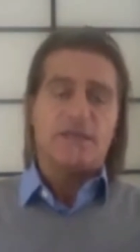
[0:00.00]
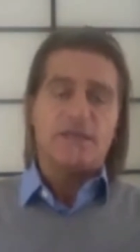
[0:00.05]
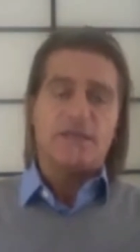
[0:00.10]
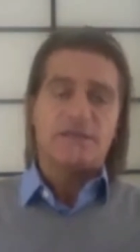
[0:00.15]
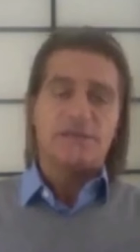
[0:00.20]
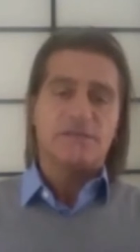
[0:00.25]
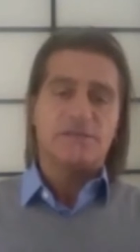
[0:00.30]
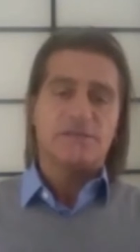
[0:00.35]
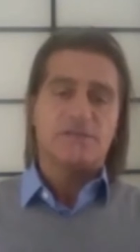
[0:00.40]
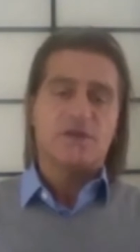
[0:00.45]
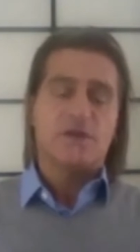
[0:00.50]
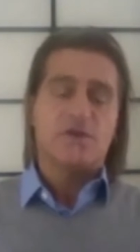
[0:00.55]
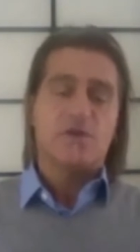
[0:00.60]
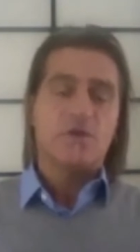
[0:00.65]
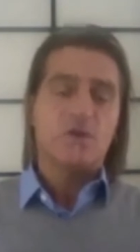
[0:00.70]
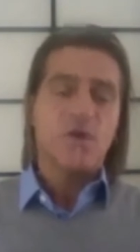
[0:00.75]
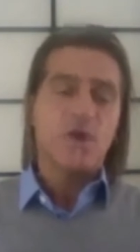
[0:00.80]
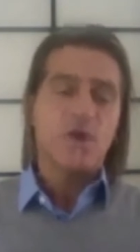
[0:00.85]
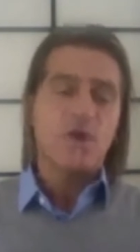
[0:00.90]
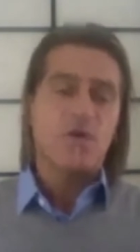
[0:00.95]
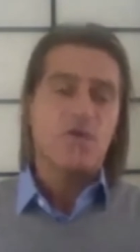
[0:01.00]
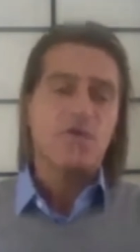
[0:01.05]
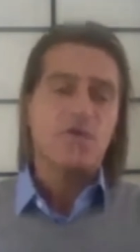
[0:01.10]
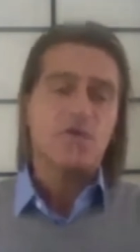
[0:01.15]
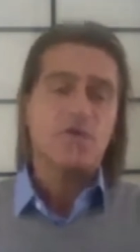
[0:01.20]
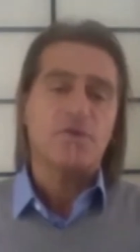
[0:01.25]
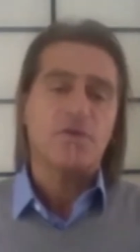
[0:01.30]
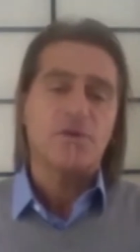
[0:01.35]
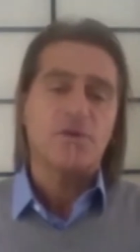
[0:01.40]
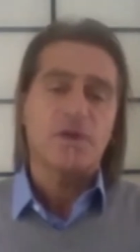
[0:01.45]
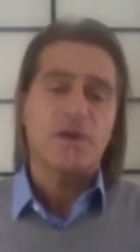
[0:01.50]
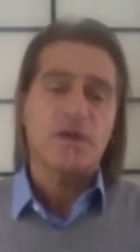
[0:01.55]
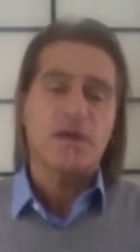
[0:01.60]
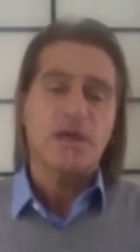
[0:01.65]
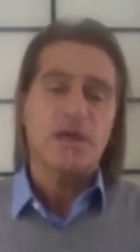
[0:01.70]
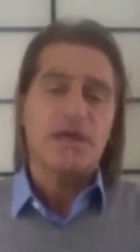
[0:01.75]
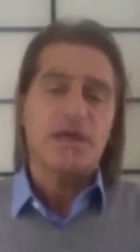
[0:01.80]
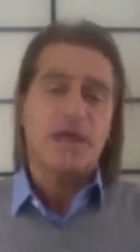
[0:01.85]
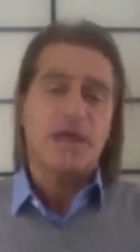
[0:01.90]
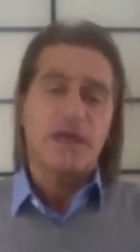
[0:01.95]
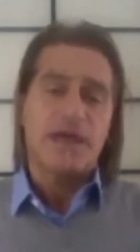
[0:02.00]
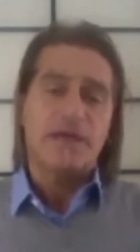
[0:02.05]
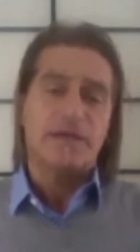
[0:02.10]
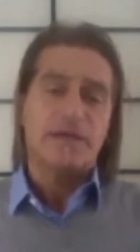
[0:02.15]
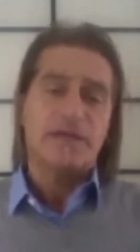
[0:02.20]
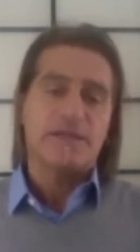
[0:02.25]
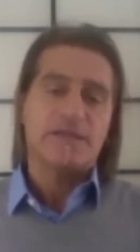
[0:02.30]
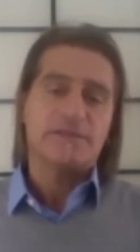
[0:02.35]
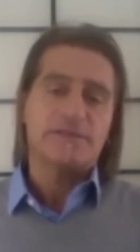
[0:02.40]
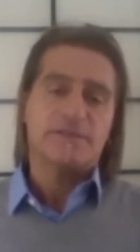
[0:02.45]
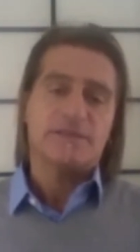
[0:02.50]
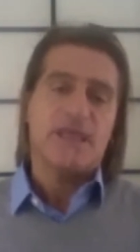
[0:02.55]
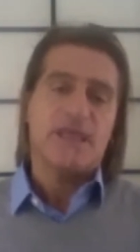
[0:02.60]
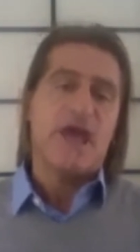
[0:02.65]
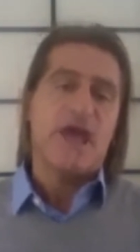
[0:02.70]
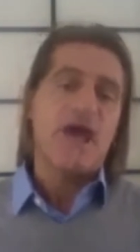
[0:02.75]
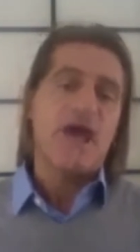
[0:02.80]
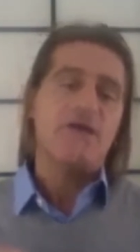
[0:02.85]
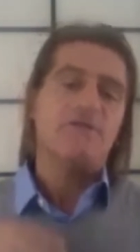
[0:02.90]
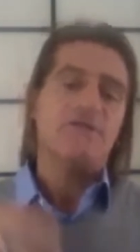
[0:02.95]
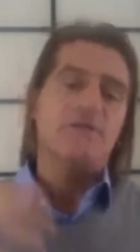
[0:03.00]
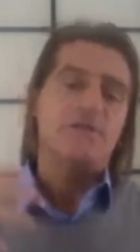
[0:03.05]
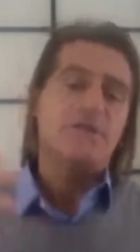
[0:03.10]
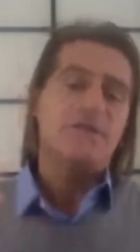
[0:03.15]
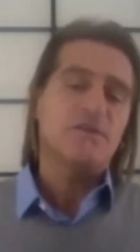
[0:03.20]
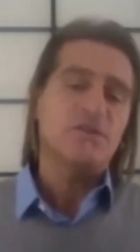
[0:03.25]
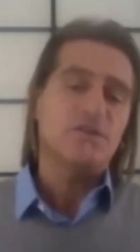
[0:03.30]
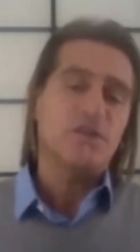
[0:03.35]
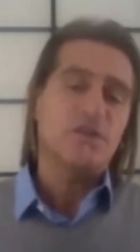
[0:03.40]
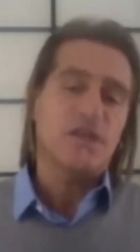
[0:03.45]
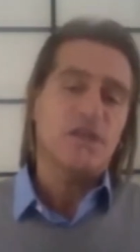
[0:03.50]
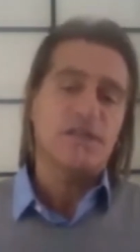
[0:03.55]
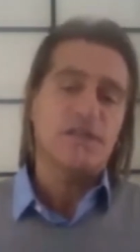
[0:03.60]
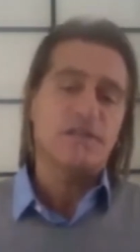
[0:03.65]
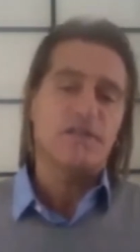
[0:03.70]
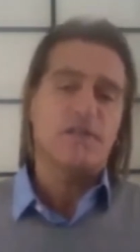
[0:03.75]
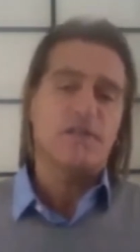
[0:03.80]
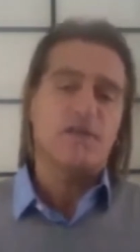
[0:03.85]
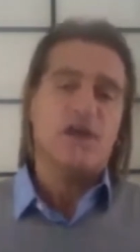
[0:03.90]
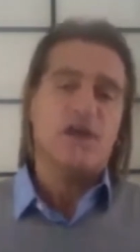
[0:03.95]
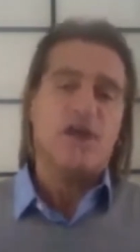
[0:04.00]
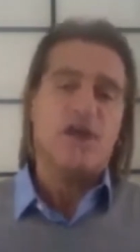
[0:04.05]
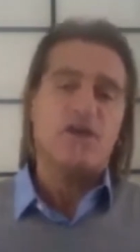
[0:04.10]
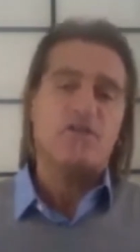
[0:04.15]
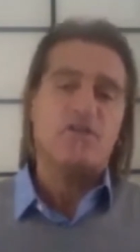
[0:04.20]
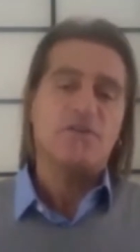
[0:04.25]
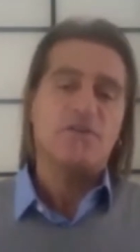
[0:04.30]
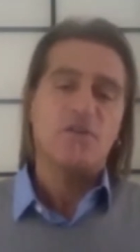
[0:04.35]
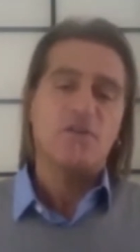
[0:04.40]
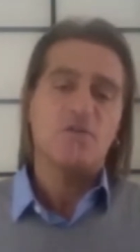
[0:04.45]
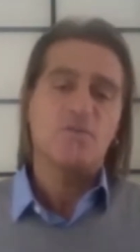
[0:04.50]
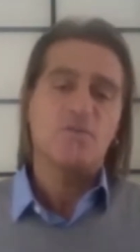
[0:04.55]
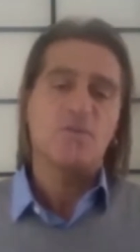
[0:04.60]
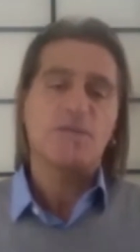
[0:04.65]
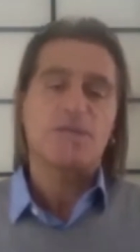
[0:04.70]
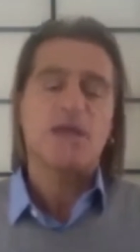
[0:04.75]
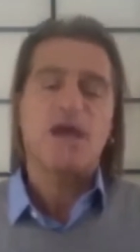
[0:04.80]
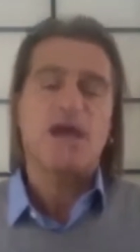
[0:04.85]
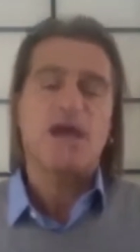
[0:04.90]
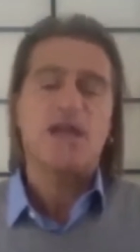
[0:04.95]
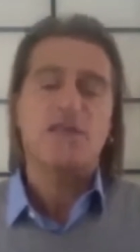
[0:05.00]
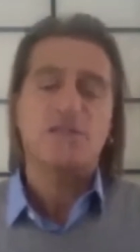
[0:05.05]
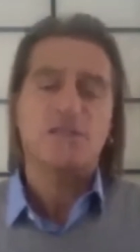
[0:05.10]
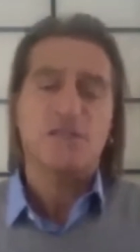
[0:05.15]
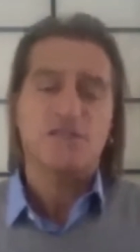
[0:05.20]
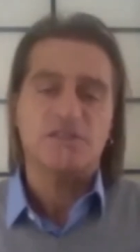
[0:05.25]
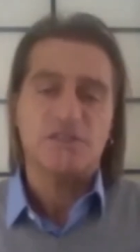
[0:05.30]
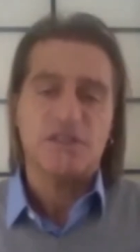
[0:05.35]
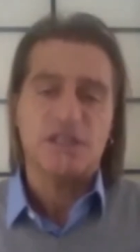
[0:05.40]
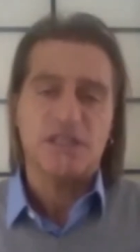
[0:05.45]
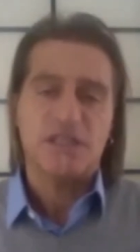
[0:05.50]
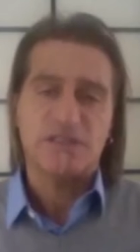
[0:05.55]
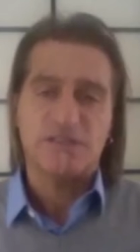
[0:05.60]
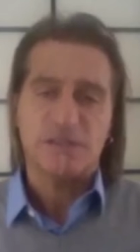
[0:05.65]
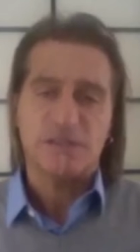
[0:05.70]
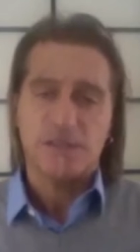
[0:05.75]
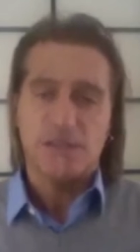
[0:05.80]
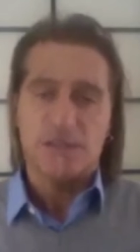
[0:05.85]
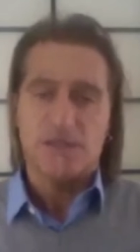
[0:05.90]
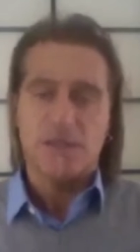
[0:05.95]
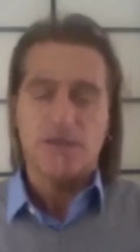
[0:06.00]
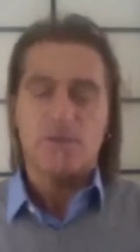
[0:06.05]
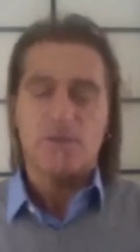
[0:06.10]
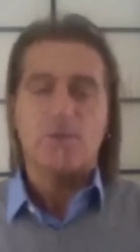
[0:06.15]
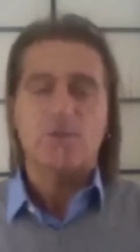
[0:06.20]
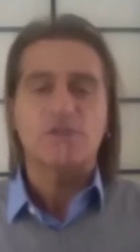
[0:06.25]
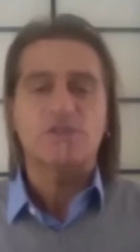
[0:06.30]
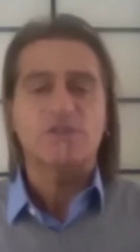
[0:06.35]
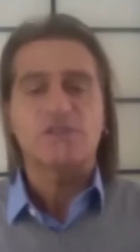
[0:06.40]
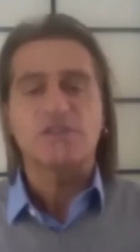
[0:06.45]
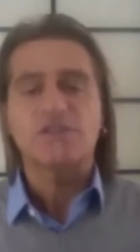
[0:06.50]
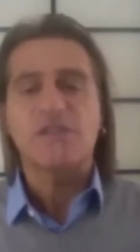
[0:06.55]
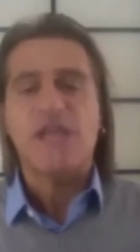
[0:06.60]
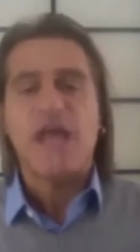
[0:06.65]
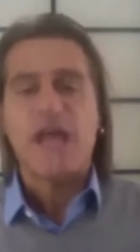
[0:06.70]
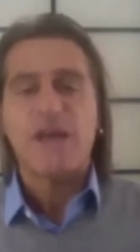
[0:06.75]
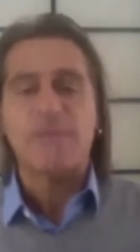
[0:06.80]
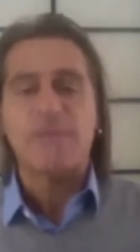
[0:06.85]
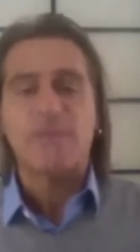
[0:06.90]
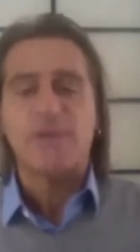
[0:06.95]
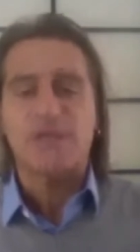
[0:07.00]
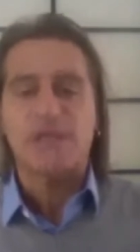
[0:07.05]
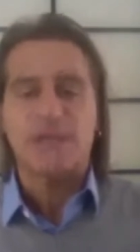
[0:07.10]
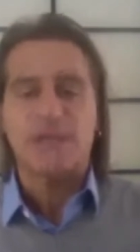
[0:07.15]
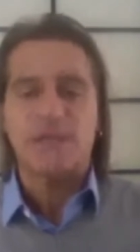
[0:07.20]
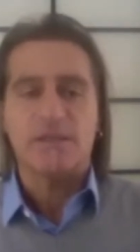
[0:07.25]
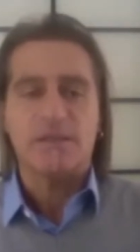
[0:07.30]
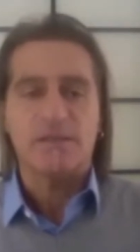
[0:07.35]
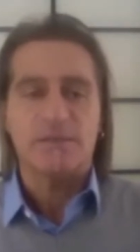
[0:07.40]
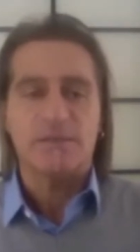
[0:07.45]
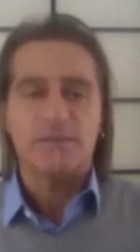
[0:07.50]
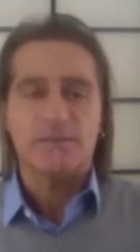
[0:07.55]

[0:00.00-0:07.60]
there is the growth and there is the evolution of human consciousness, which is happening.